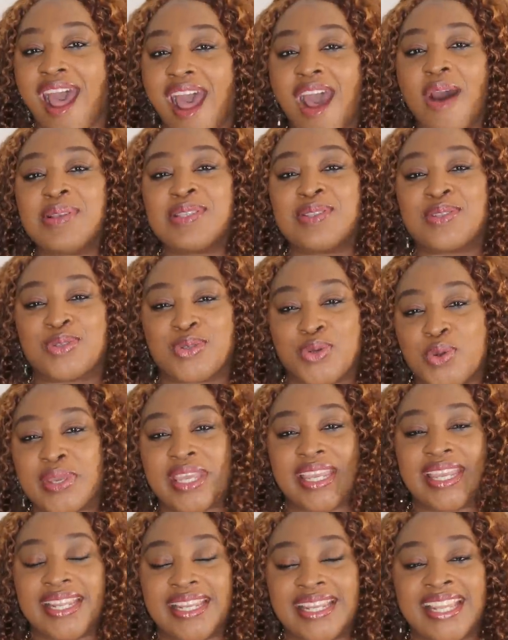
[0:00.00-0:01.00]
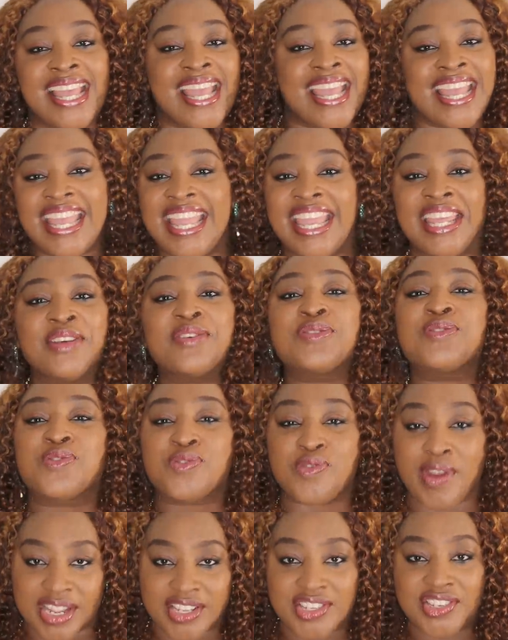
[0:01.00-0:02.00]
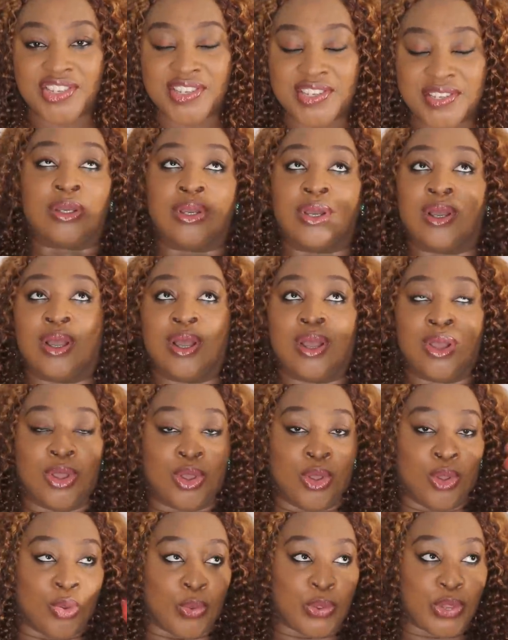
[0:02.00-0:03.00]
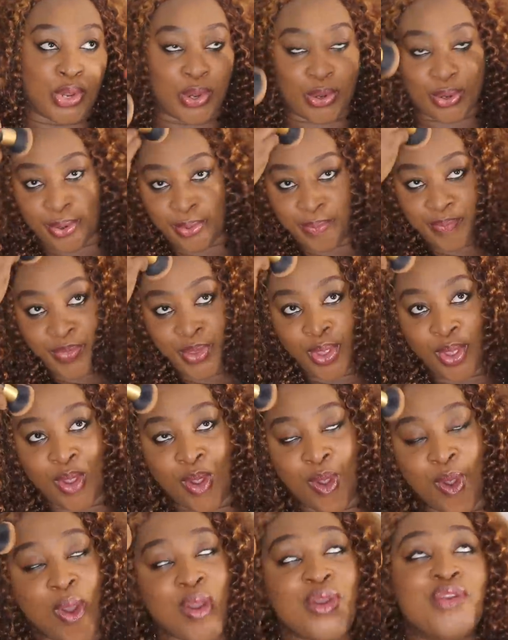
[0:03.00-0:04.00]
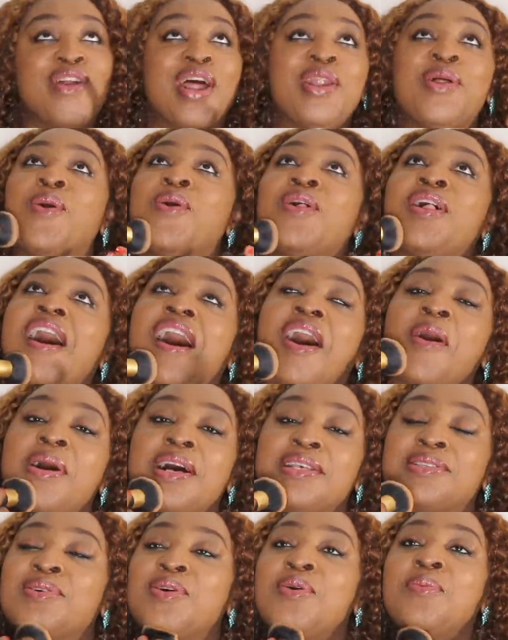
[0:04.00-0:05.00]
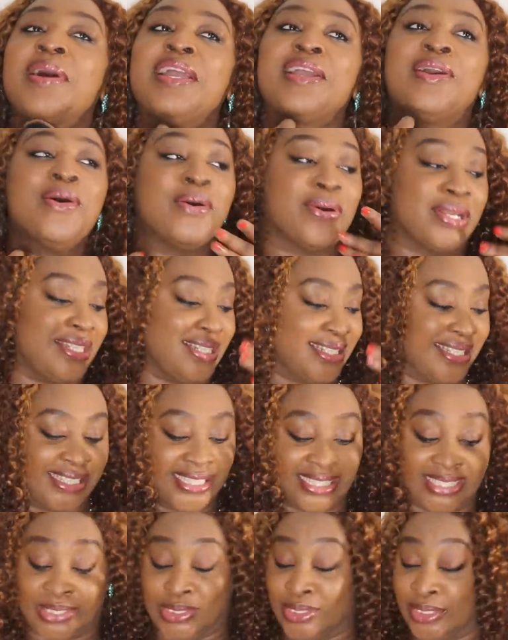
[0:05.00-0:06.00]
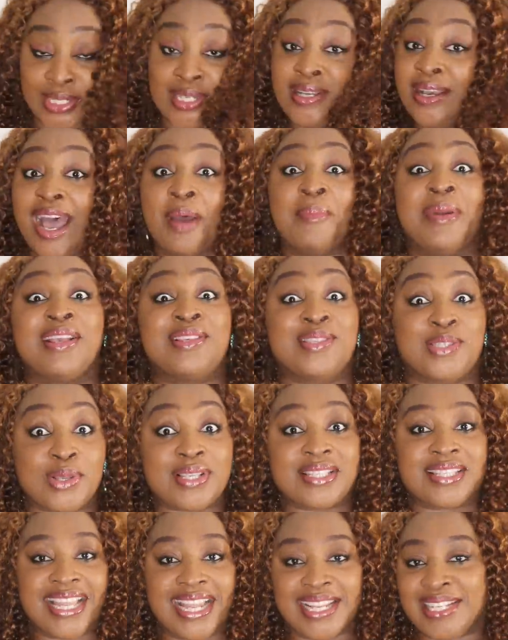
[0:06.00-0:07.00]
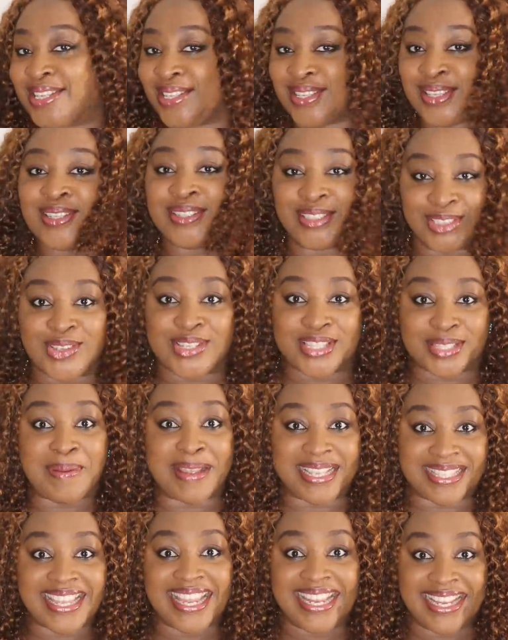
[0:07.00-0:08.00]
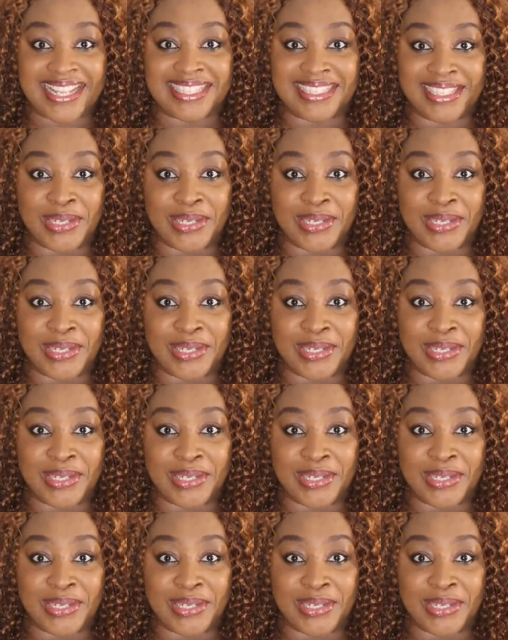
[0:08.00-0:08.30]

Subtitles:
hours cooking in a stretch. Whew. 100 whole hours, oh my God. I'm exhausted just by saying that